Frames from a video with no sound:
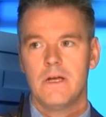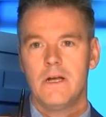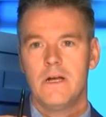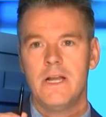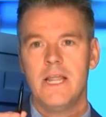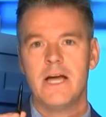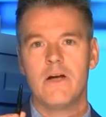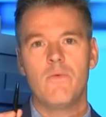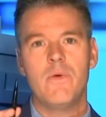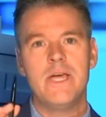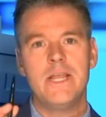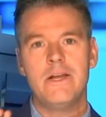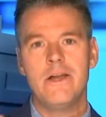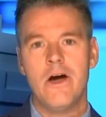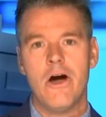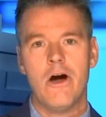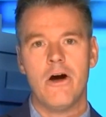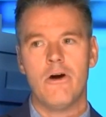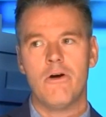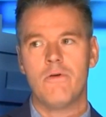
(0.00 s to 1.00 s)
Nick, we
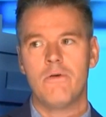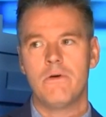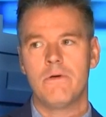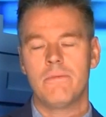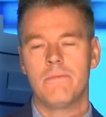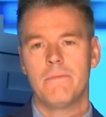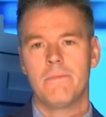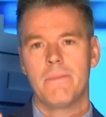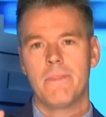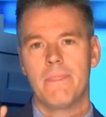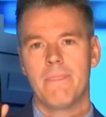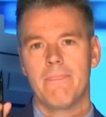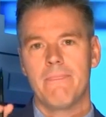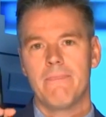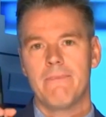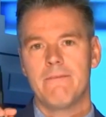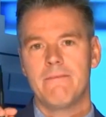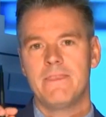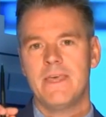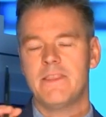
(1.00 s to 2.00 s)
know
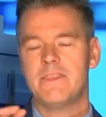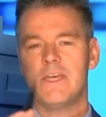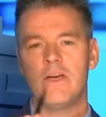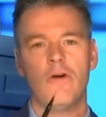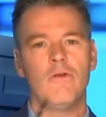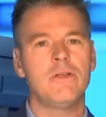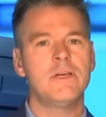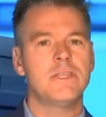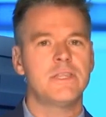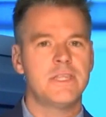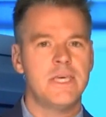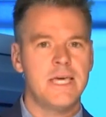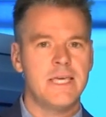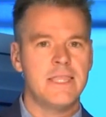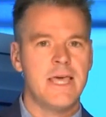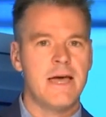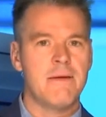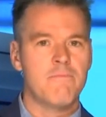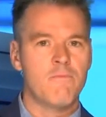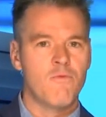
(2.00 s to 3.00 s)
that the only thing
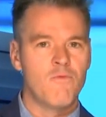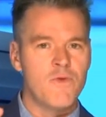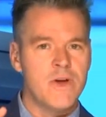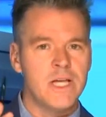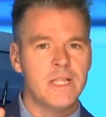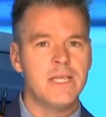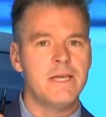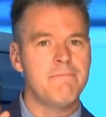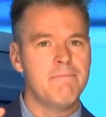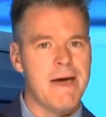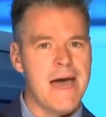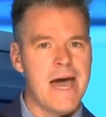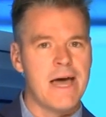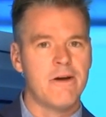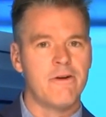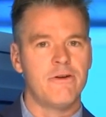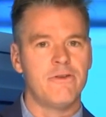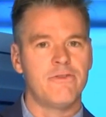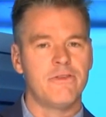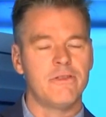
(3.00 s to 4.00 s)
that really
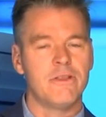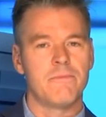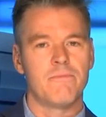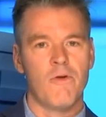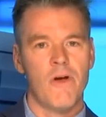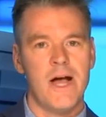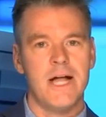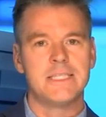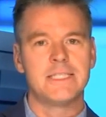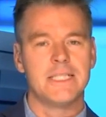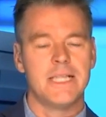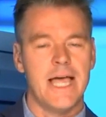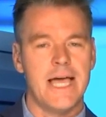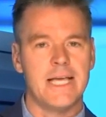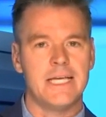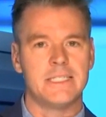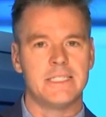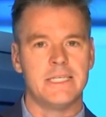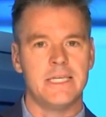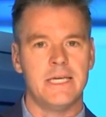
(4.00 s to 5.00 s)
matters in LeBron's
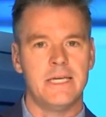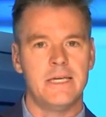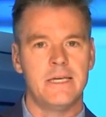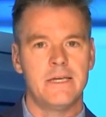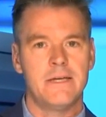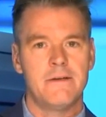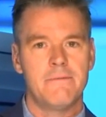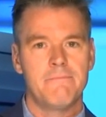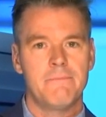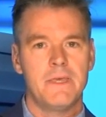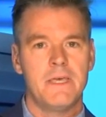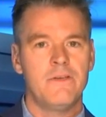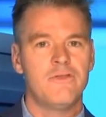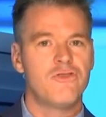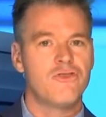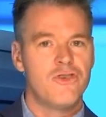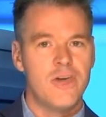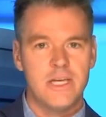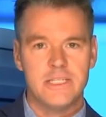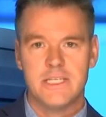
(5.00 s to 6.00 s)
legacy is
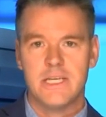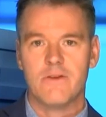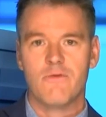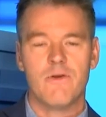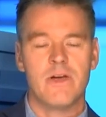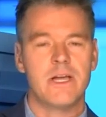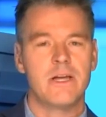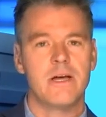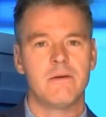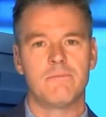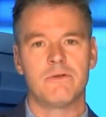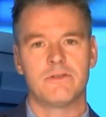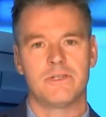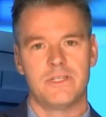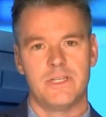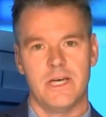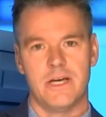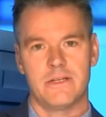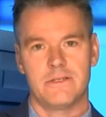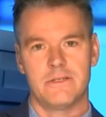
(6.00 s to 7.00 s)
chasing ring number
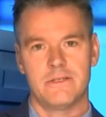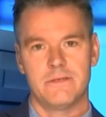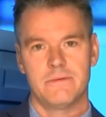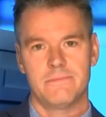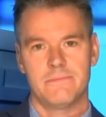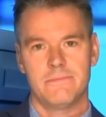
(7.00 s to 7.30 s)
6.